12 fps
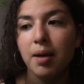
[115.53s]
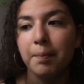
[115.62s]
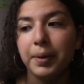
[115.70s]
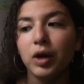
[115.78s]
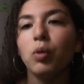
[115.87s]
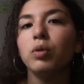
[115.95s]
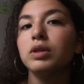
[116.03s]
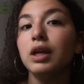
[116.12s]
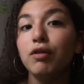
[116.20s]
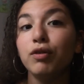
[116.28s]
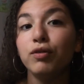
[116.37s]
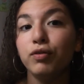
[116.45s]
but only
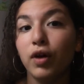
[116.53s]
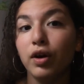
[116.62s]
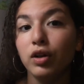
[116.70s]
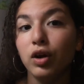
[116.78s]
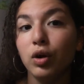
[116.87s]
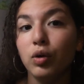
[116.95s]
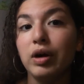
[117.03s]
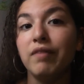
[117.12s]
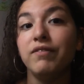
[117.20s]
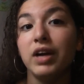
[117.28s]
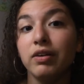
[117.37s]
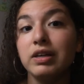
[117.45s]
if you follow a
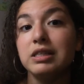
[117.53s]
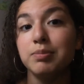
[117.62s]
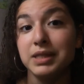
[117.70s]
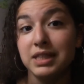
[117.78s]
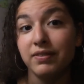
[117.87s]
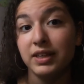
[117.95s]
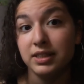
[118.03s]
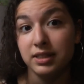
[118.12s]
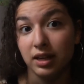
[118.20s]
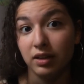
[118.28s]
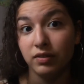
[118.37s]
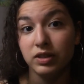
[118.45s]
very specific
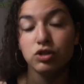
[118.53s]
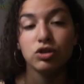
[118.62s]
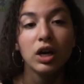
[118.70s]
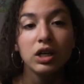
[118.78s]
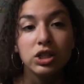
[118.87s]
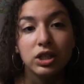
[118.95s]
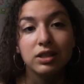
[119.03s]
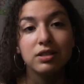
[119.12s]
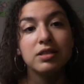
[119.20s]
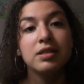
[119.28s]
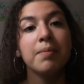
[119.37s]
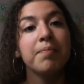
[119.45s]
set of
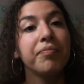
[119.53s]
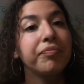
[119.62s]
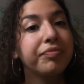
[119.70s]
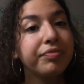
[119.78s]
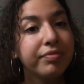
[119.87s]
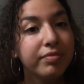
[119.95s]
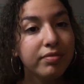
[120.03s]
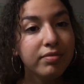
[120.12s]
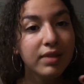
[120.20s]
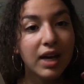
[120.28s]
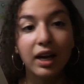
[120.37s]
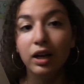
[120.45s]
instructions,
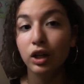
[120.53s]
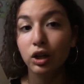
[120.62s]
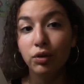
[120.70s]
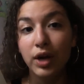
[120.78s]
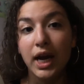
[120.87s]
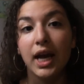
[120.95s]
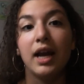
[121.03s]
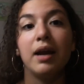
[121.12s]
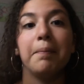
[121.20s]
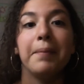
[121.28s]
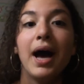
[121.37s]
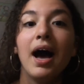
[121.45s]
including
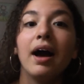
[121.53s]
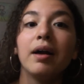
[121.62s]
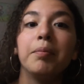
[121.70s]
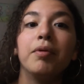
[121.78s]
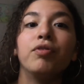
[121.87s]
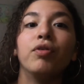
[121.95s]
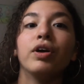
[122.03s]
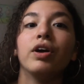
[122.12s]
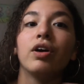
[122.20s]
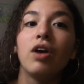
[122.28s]
getting back before your